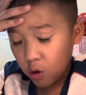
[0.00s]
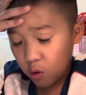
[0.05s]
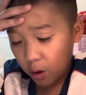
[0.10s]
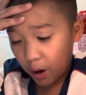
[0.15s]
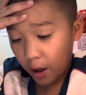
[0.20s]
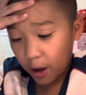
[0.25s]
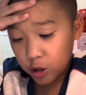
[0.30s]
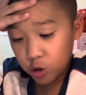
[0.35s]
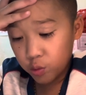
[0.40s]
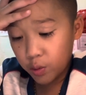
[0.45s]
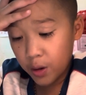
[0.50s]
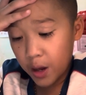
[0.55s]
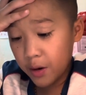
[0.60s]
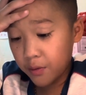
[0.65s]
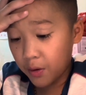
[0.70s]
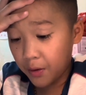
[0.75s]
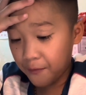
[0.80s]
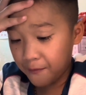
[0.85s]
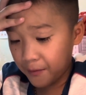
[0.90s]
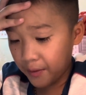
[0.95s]
where
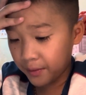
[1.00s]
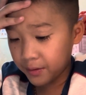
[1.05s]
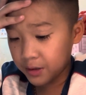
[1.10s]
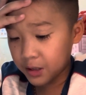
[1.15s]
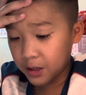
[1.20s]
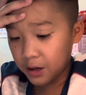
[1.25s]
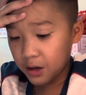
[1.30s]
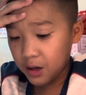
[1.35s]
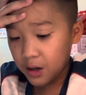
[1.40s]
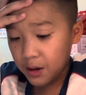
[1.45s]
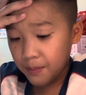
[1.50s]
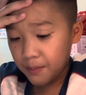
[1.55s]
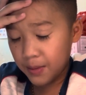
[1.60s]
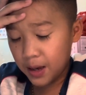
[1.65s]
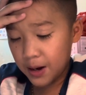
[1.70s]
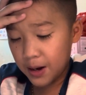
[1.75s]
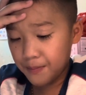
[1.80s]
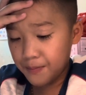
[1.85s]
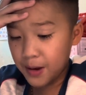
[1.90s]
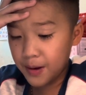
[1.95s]
350
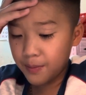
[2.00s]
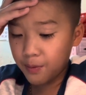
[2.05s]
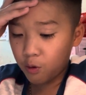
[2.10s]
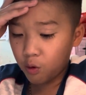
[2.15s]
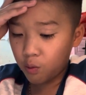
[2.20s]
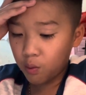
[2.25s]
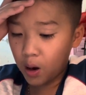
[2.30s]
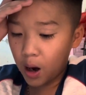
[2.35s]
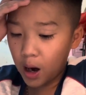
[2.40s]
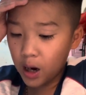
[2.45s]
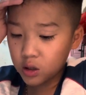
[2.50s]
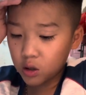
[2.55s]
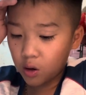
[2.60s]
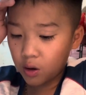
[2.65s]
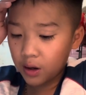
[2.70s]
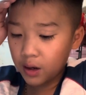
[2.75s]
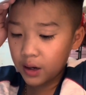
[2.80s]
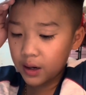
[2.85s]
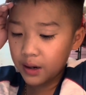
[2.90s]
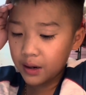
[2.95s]
million people ride
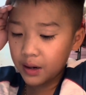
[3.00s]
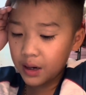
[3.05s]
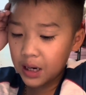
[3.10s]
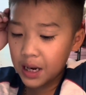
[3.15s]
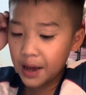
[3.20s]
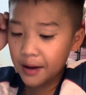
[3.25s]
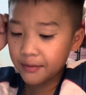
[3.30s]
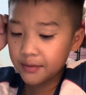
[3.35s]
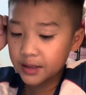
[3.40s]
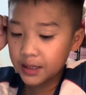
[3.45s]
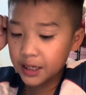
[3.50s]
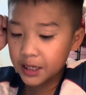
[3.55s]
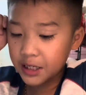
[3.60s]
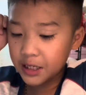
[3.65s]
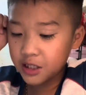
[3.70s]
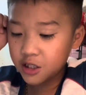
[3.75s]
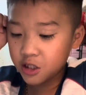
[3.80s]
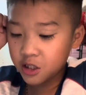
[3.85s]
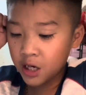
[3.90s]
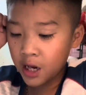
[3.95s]
on lifts
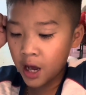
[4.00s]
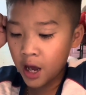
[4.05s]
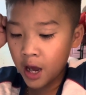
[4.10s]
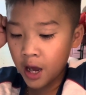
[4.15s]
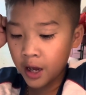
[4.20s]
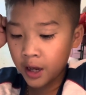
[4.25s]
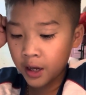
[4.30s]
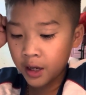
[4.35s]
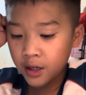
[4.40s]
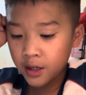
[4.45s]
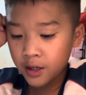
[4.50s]
each day.